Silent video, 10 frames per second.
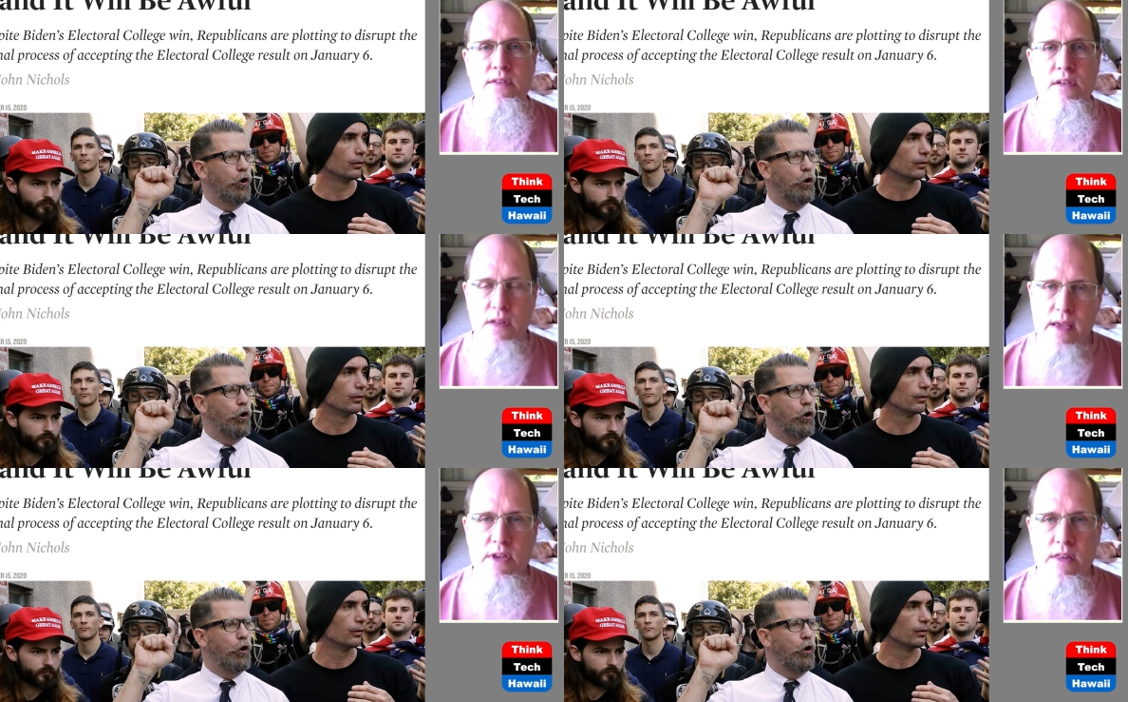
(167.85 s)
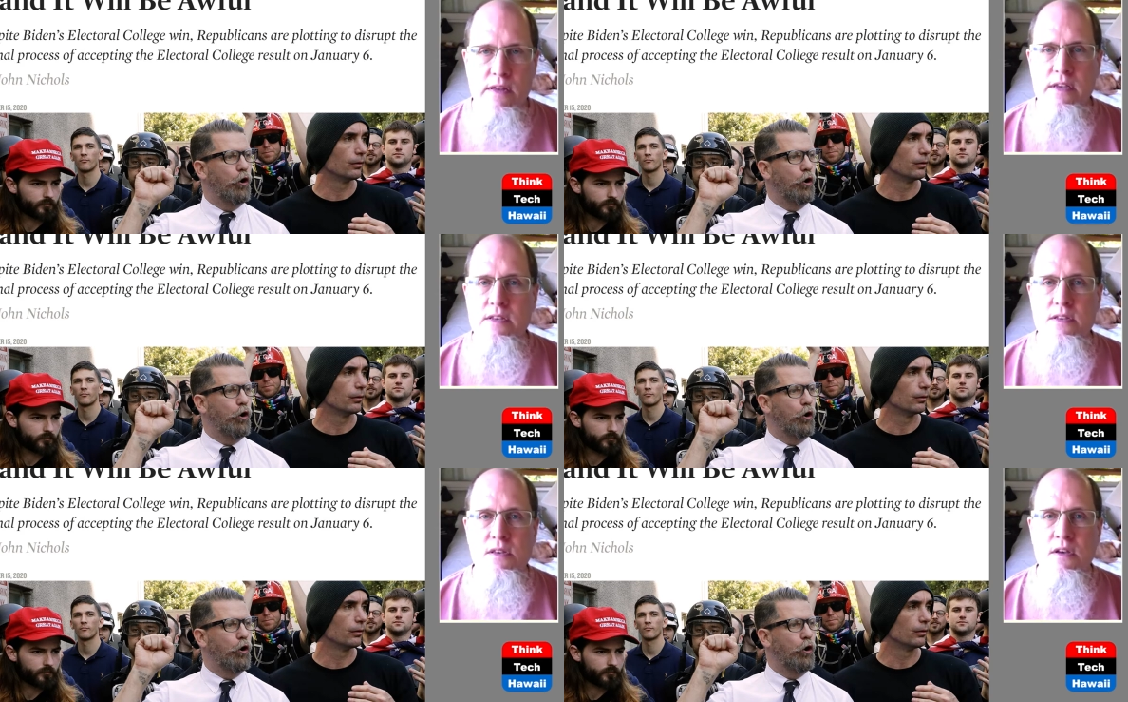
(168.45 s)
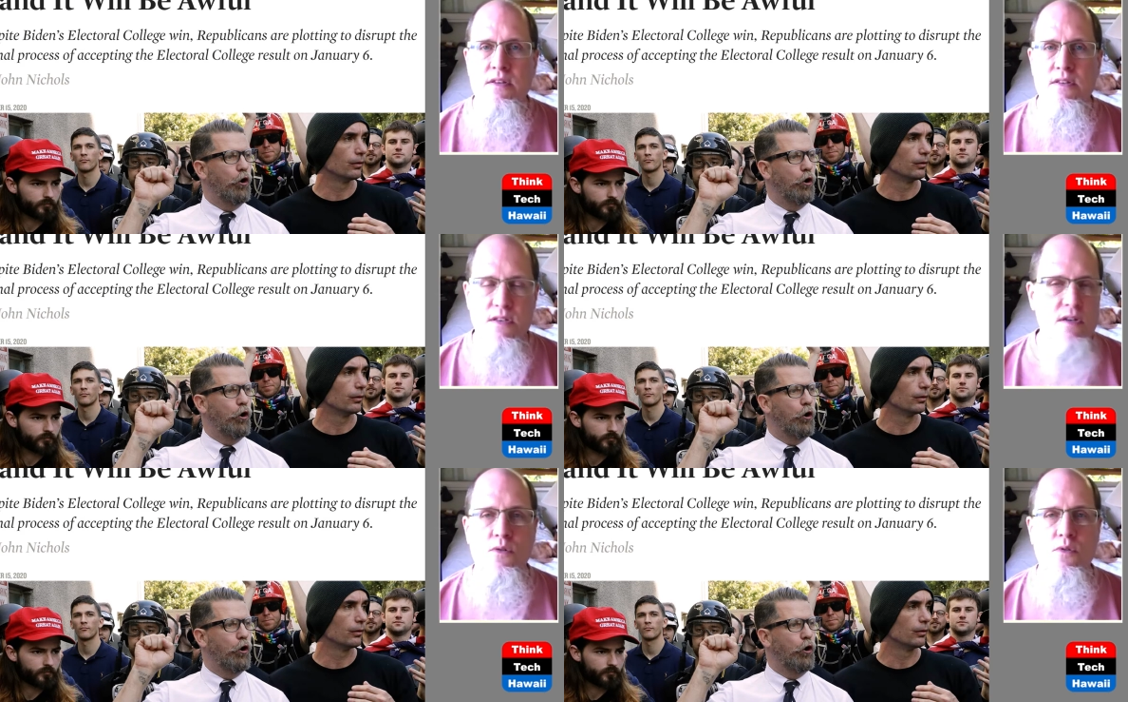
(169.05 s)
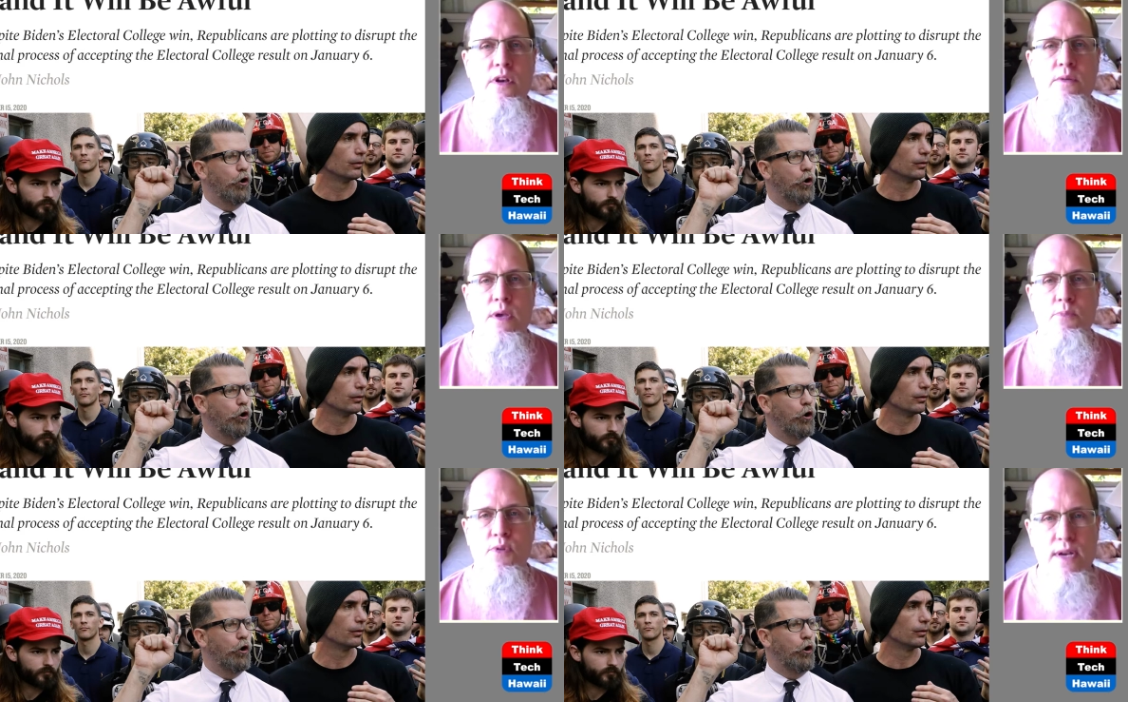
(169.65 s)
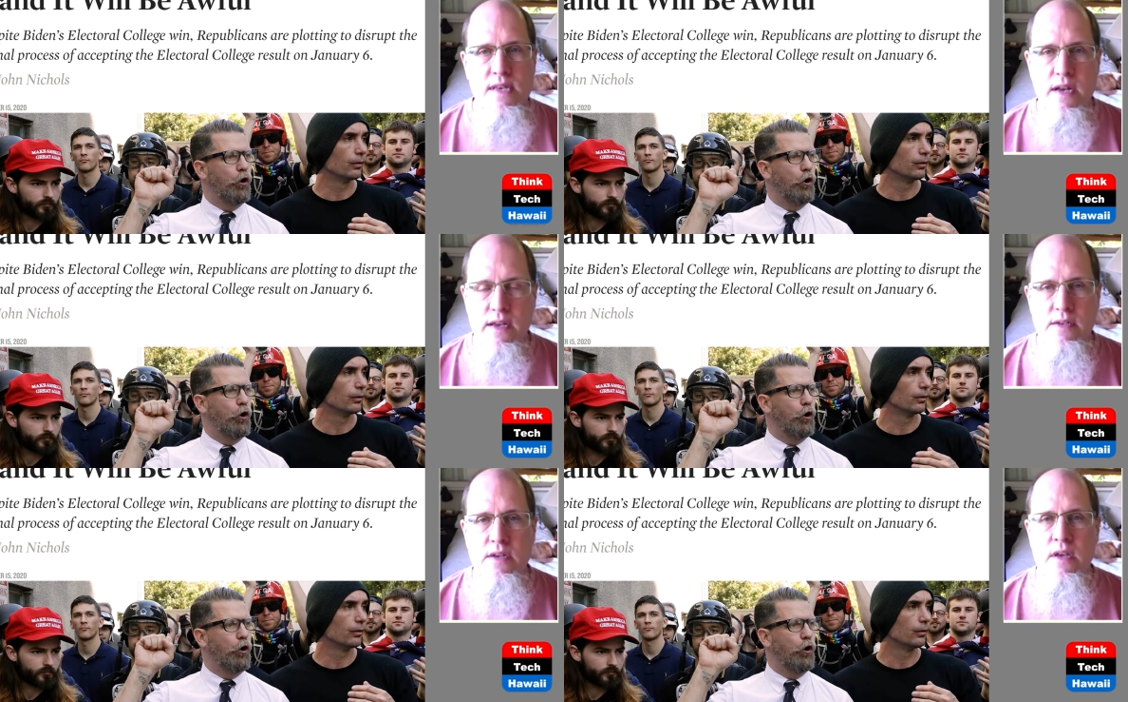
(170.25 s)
Speaker 1: claiming that he's still going to be president.